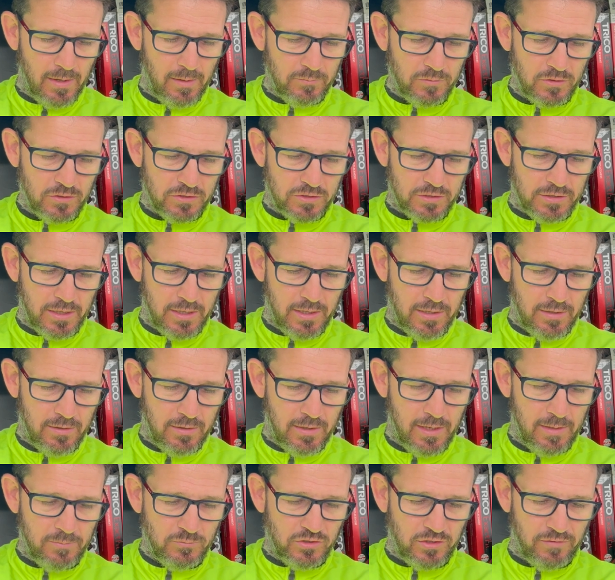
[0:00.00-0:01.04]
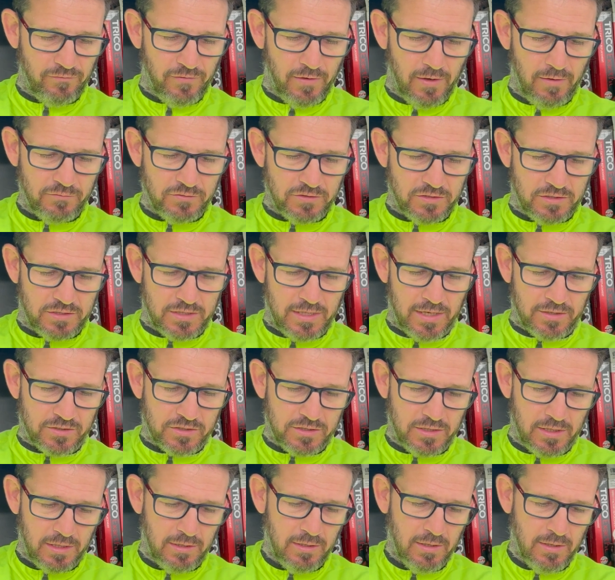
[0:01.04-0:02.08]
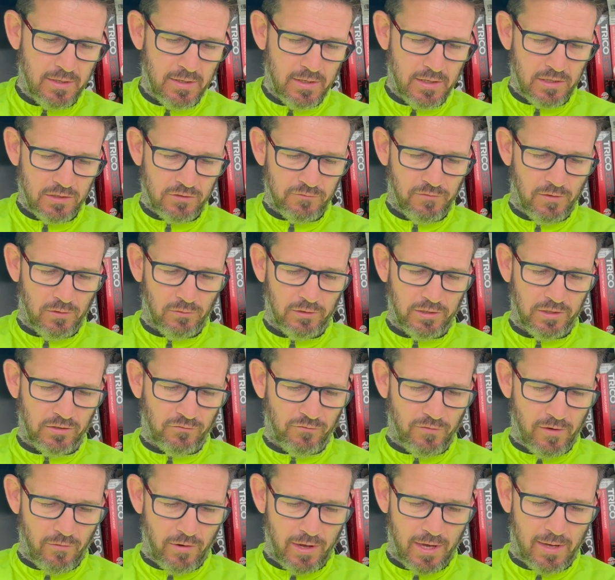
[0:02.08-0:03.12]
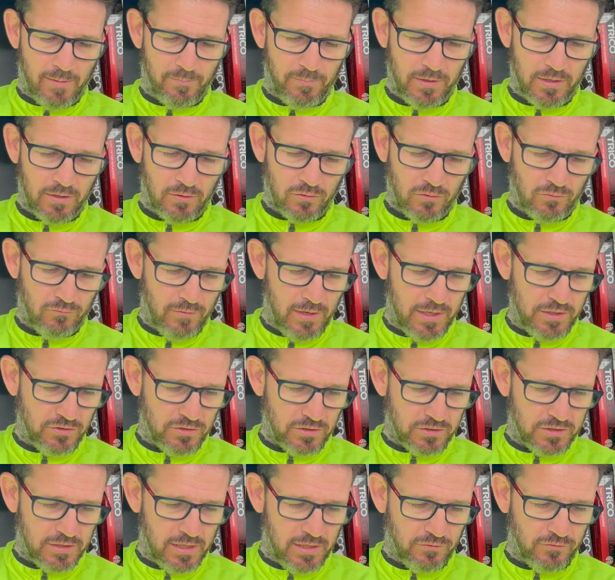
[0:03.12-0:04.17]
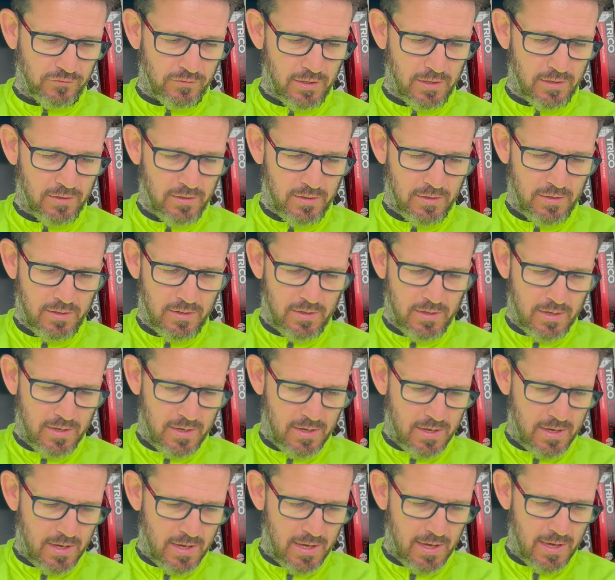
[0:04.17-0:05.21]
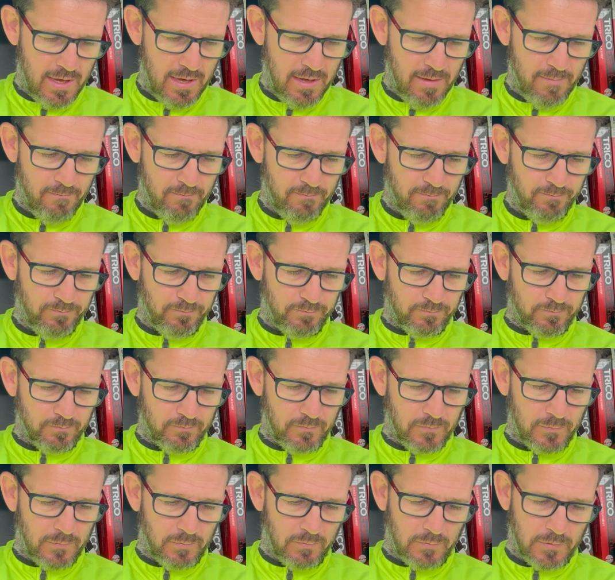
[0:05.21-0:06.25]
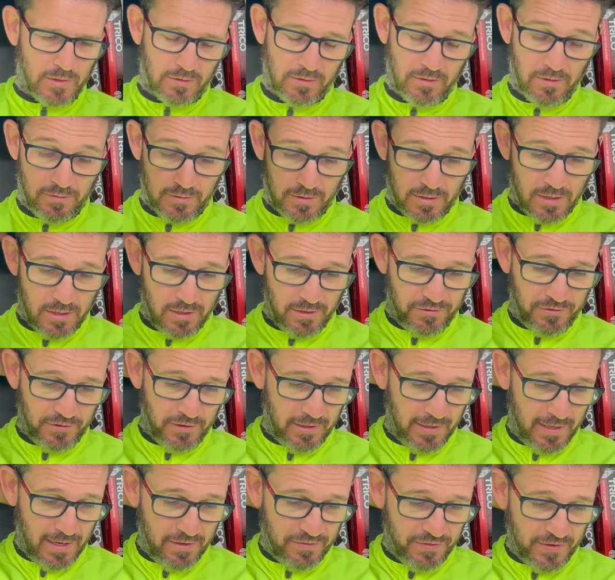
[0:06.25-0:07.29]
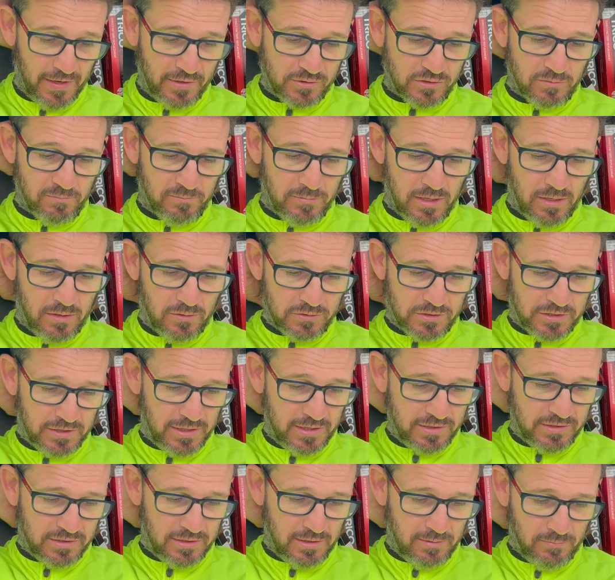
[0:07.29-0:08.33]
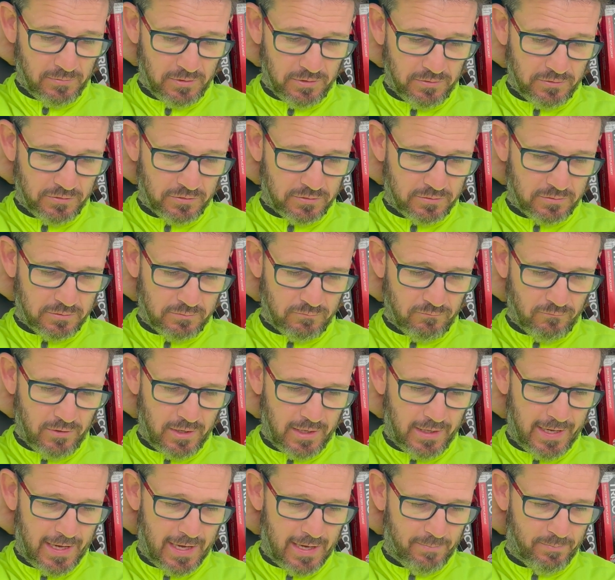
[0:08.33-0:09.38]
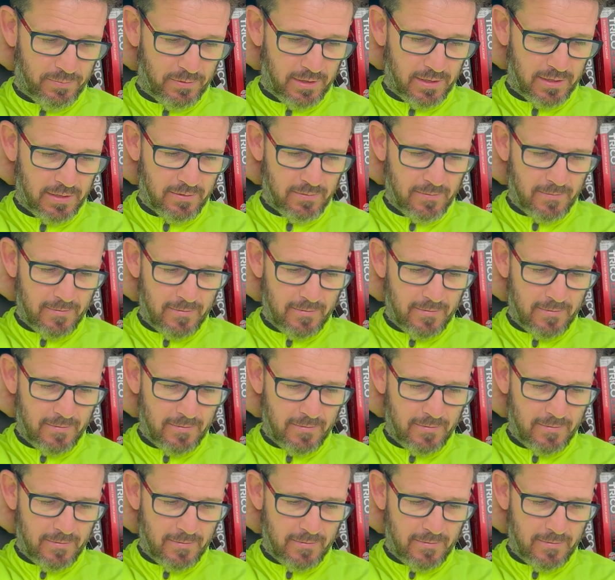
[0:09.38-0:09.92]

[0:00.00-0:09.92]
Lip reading: using the MG5 as a taxi. It's faultless, very happy and good range, etc. Another guy, 38,000 miles in 18 months, really happy.